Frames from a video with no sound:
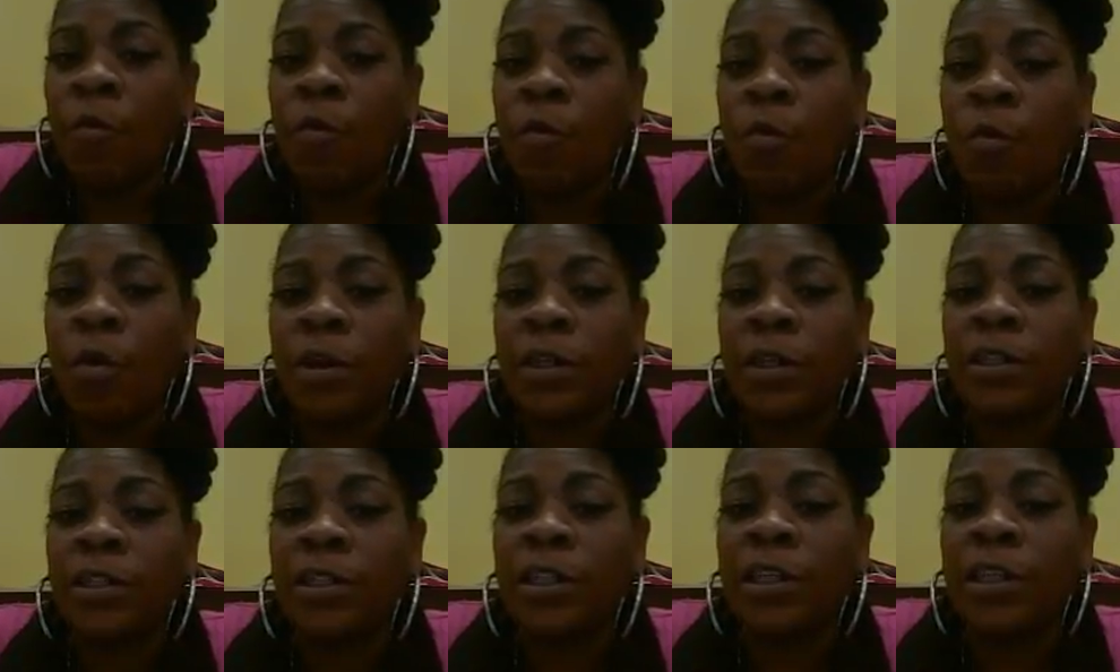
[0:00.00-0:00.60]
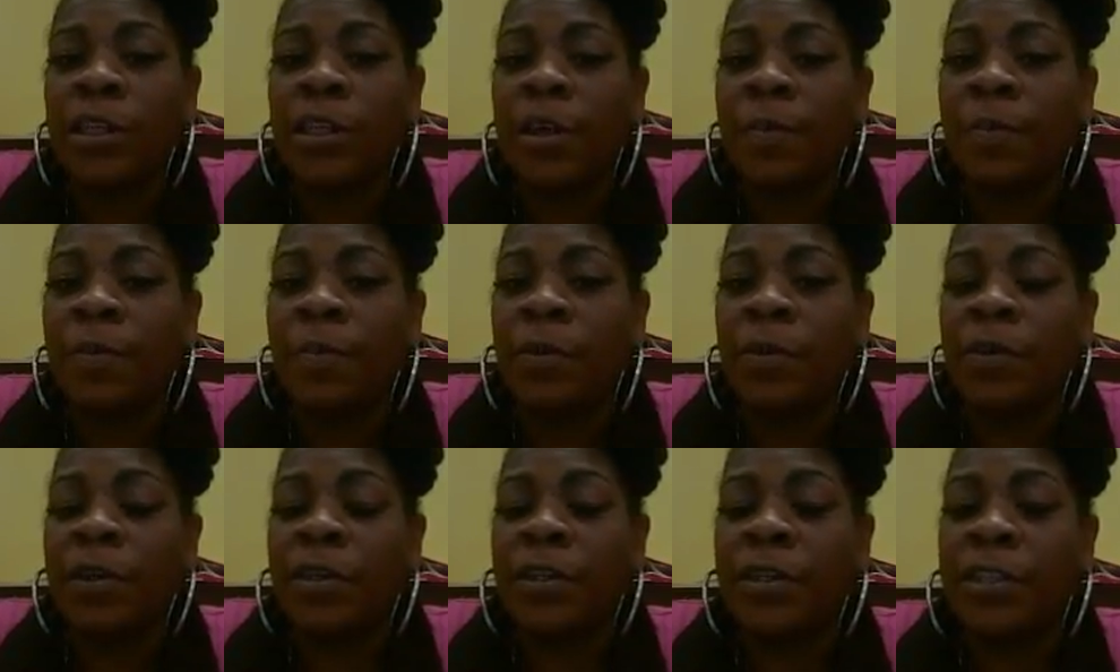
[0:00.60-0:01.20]
What is the
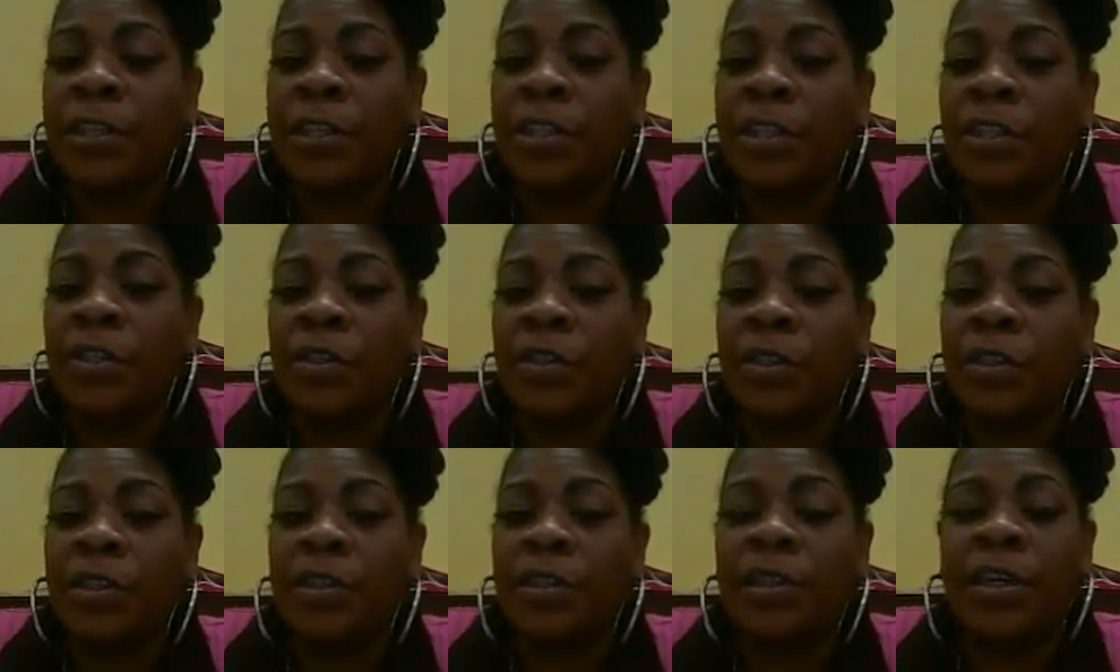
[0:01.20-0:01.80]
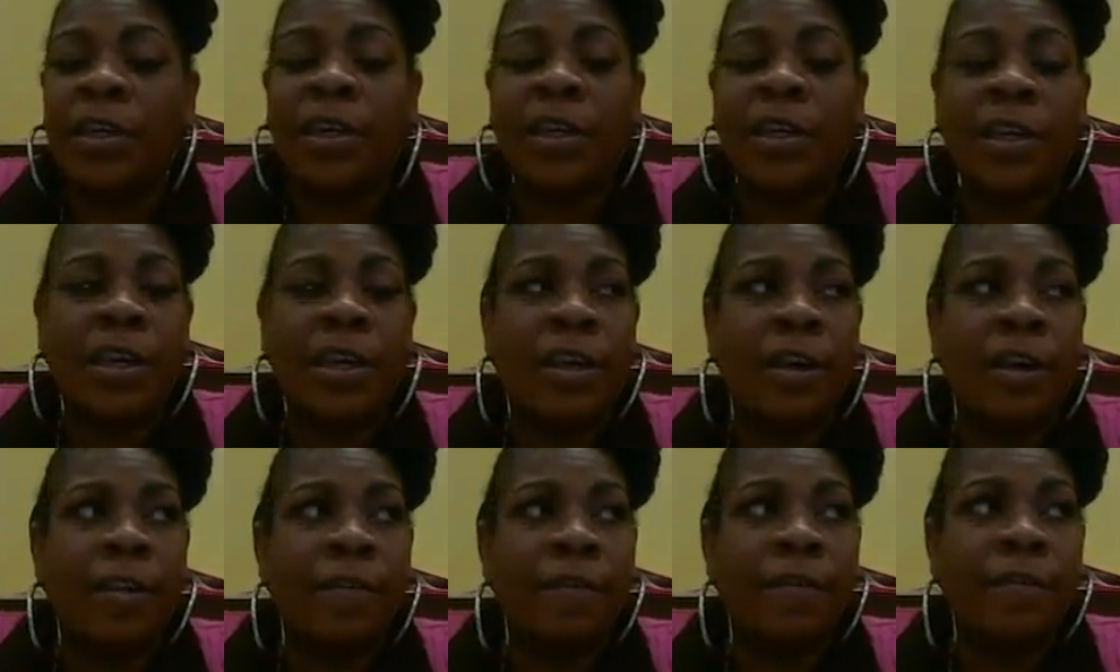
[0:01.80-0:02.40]
number the teacher is
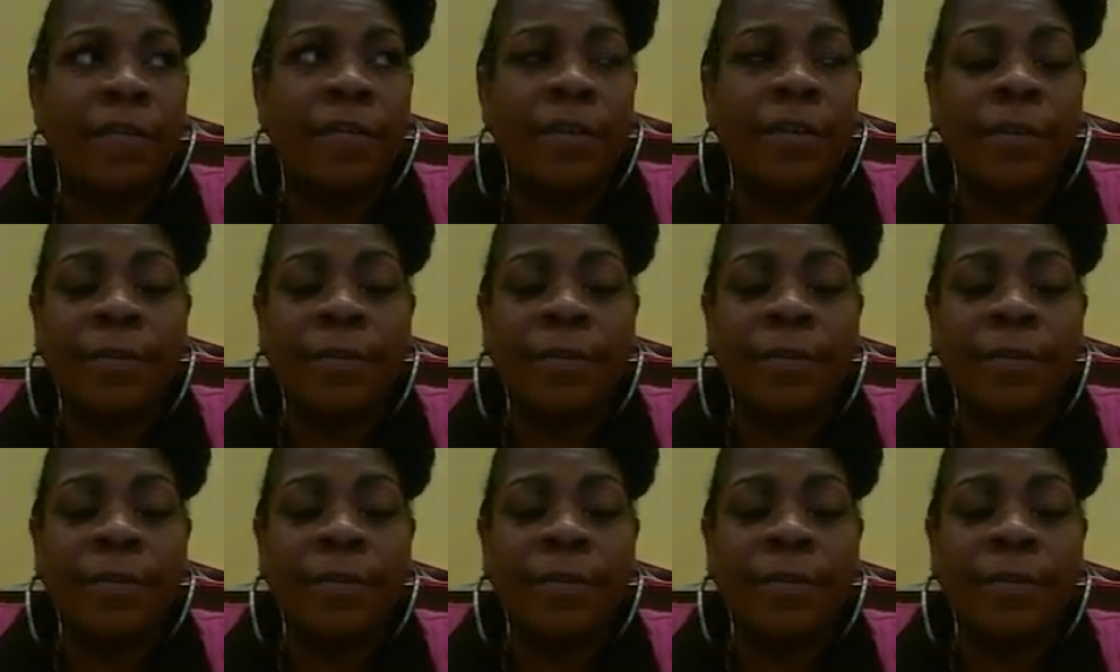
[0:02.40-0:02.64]
thinking of?